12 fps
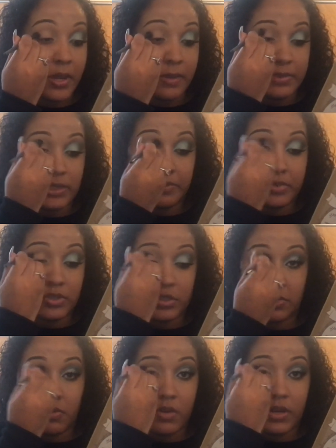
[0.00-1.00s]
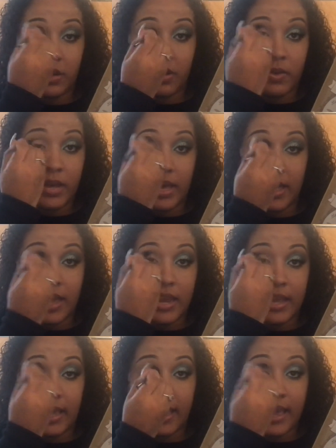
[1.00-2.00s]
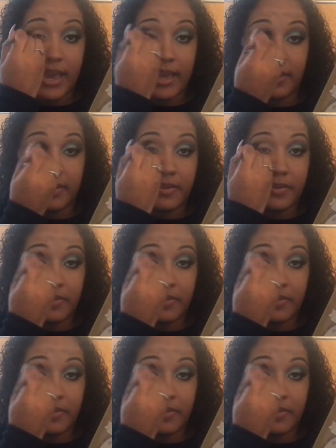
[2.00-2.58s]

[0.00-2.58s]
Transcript: I'm simply just going to go ahead and